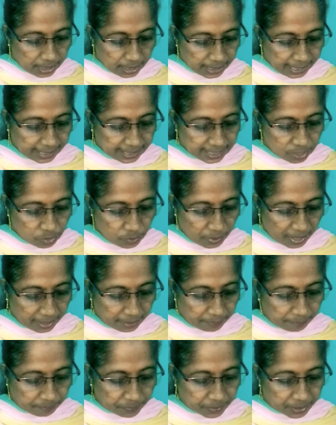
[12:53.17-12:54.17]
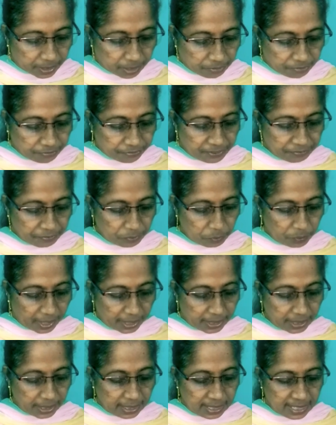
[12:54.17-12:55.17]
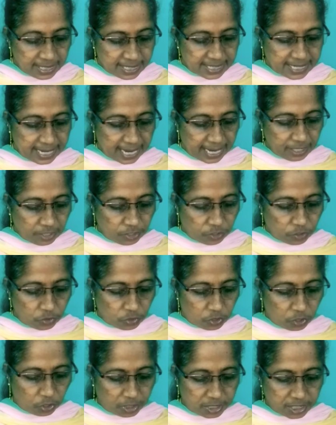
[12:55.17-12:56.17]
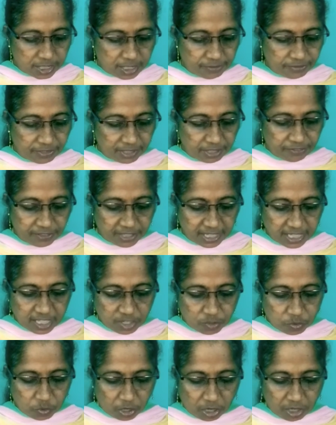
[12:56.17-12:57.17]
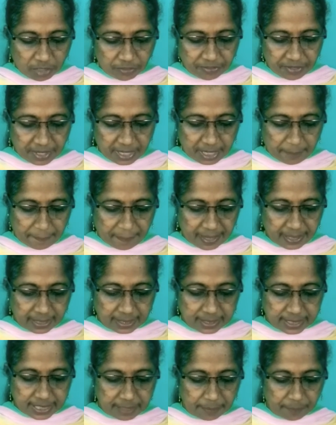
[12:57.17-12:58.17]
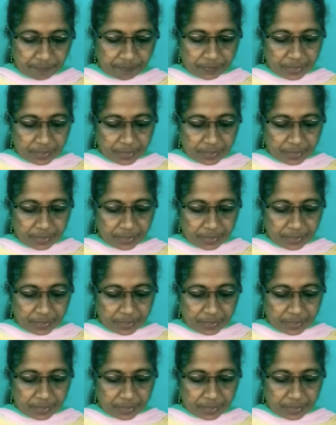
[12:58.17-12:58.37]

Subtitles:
Next one, fifth one. List any two causes for the first war of independence.